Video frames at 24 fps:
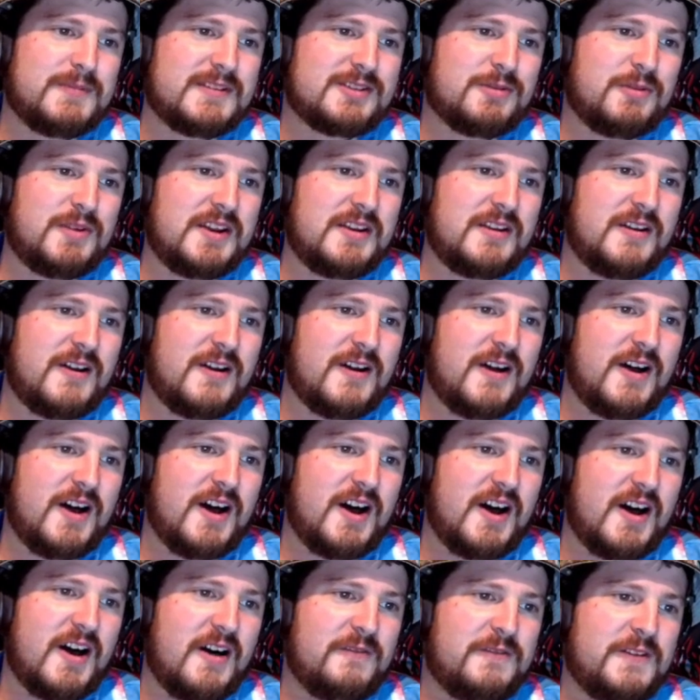between
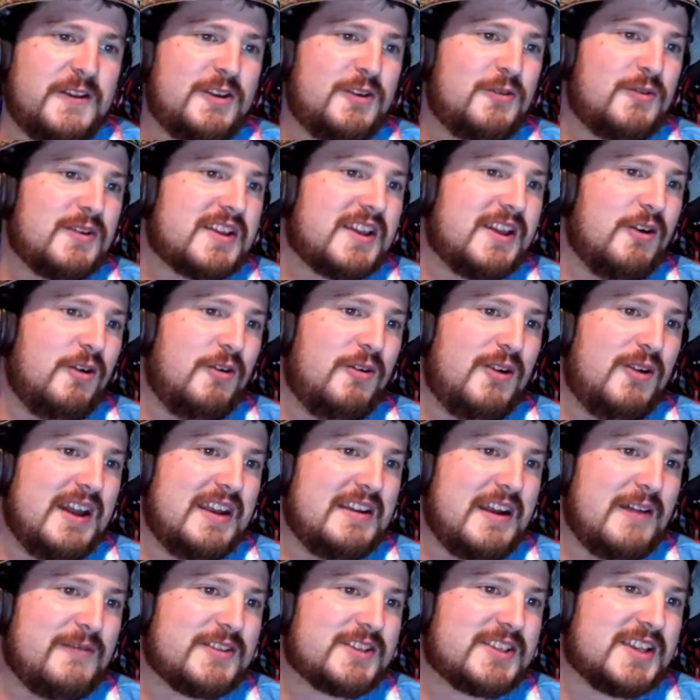uh, A View to a Kill and
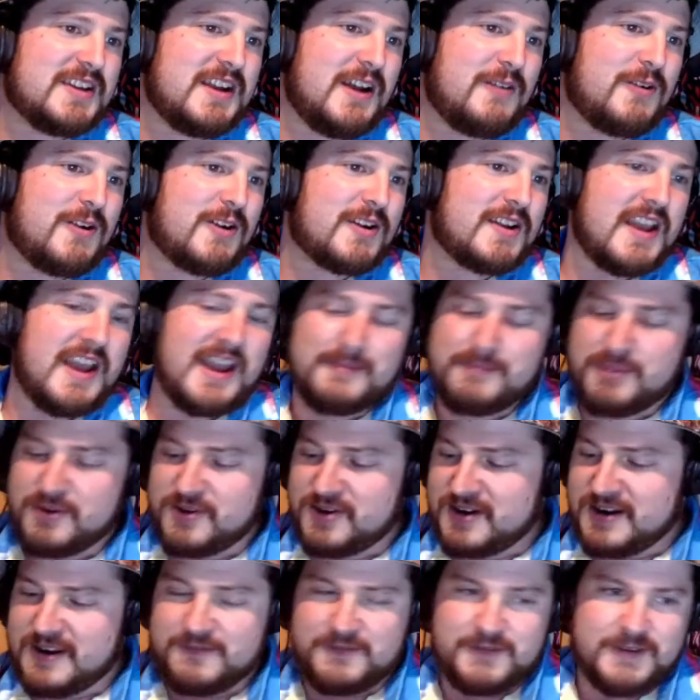Never Say Never Again. Put
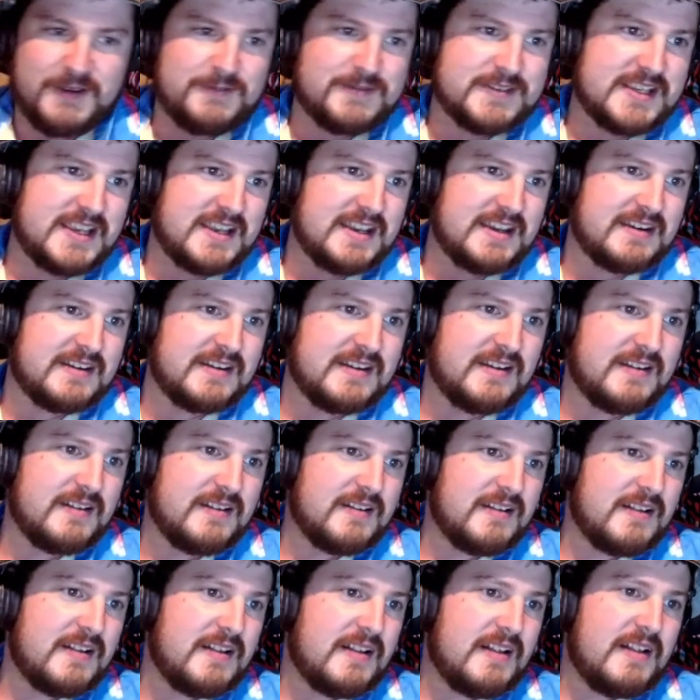it at fifteen.
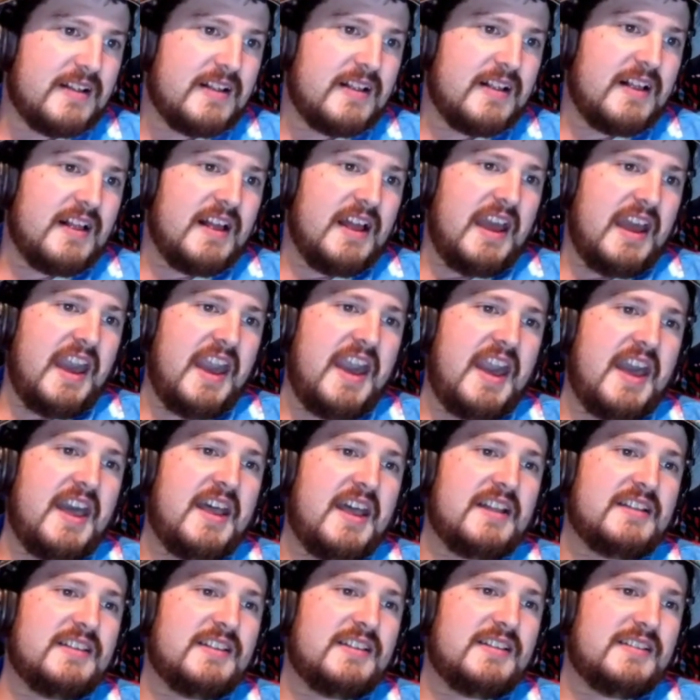Right.
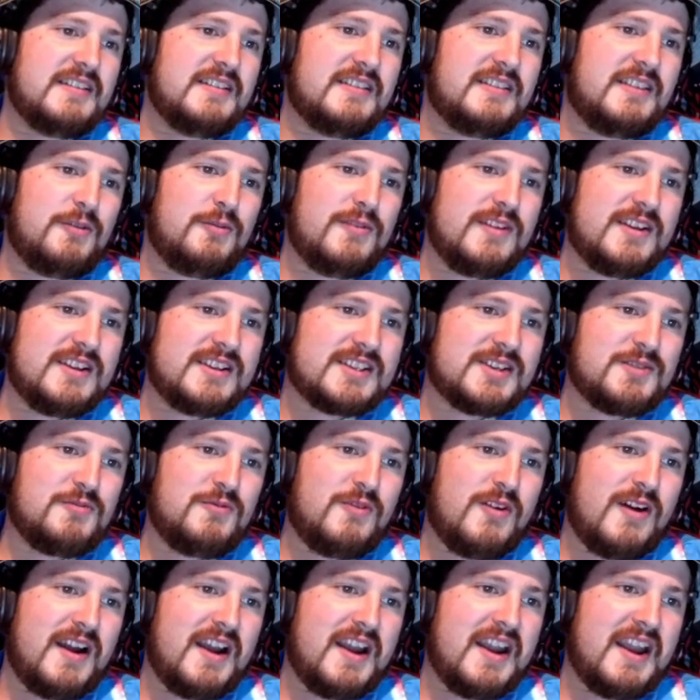And the reason
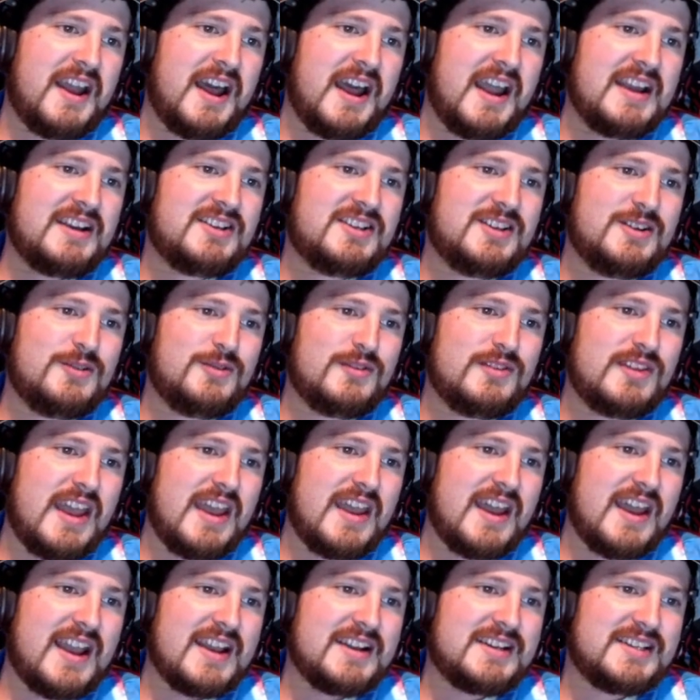why I do
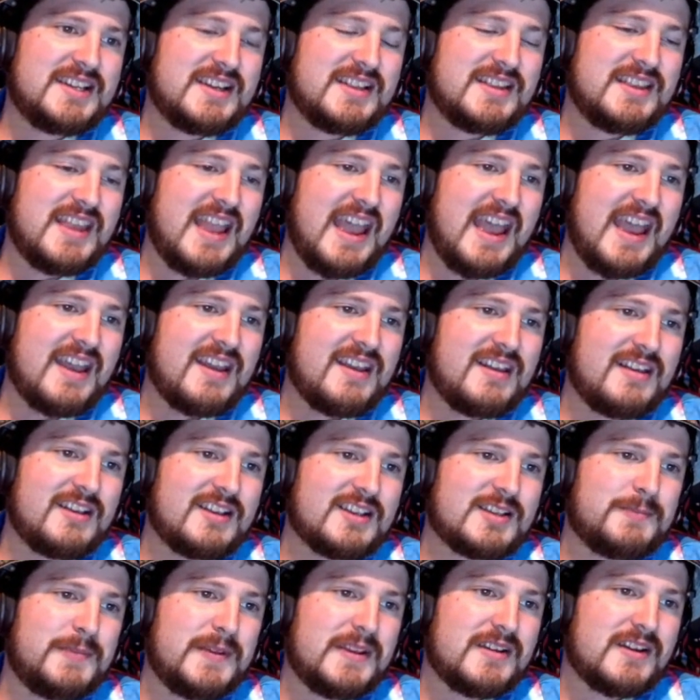that, I did that,
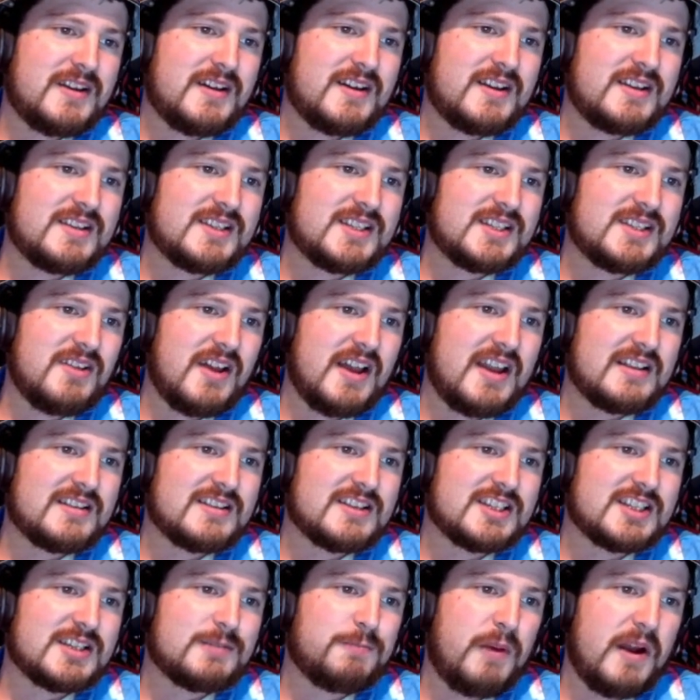is because, like,
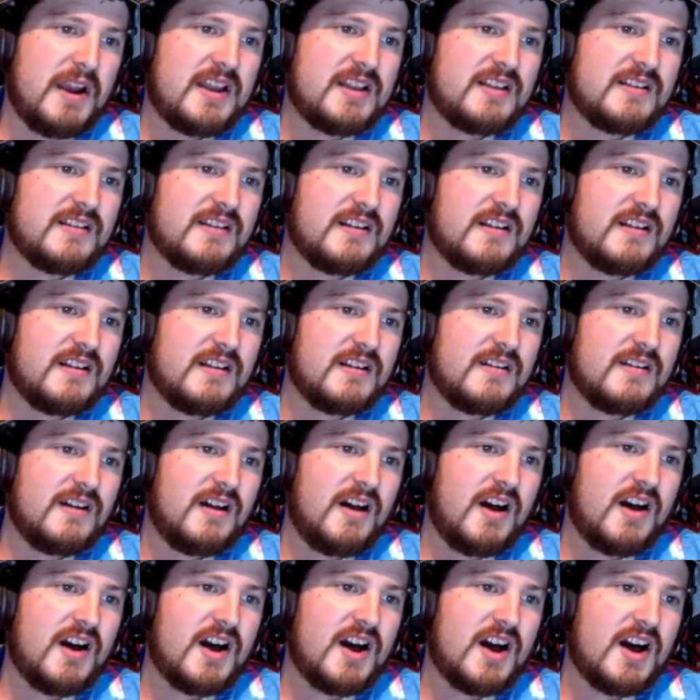despite
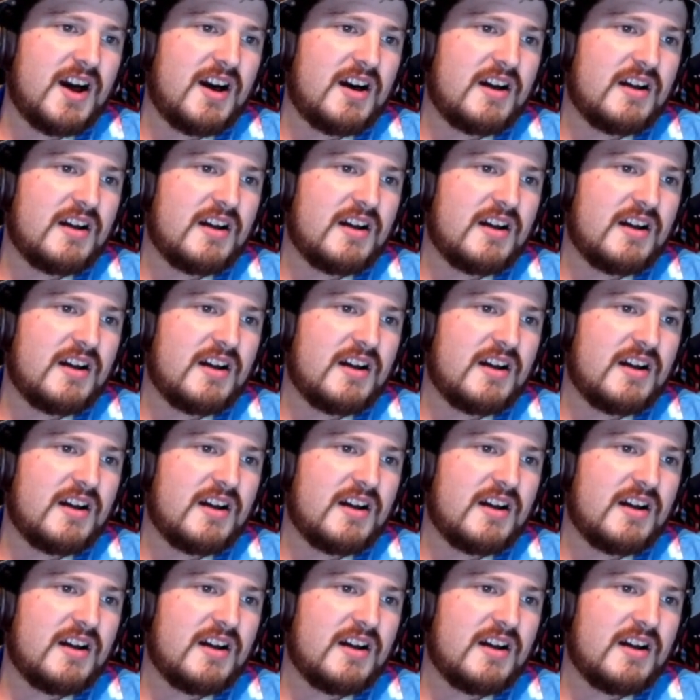uh